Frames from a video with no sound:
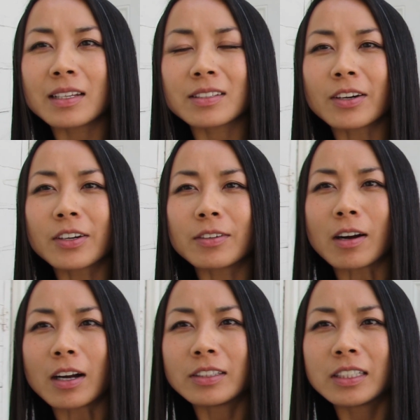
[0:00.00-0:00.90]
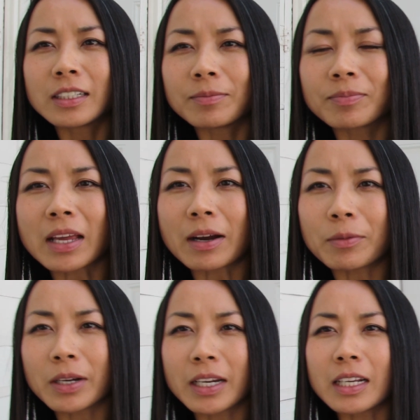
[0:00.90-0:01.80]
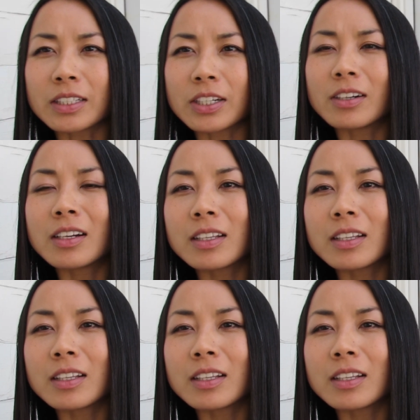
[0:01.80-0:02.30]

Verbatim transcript: is our garage that we're gonna turn